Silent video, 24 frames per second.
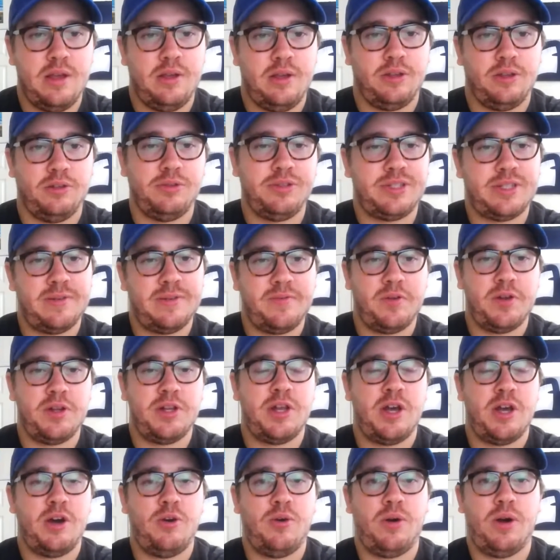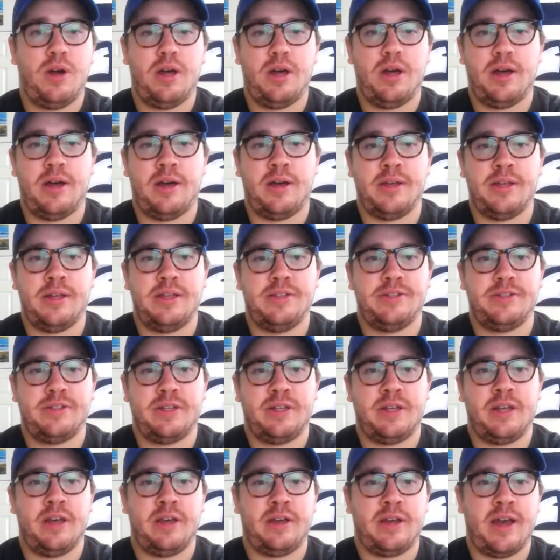Luis Severino, he's a
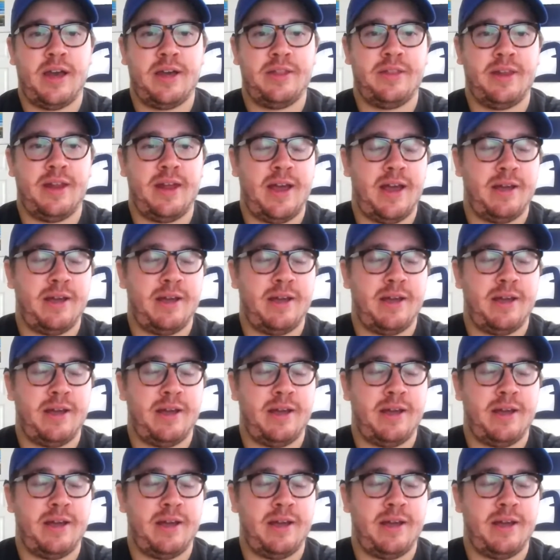guy that I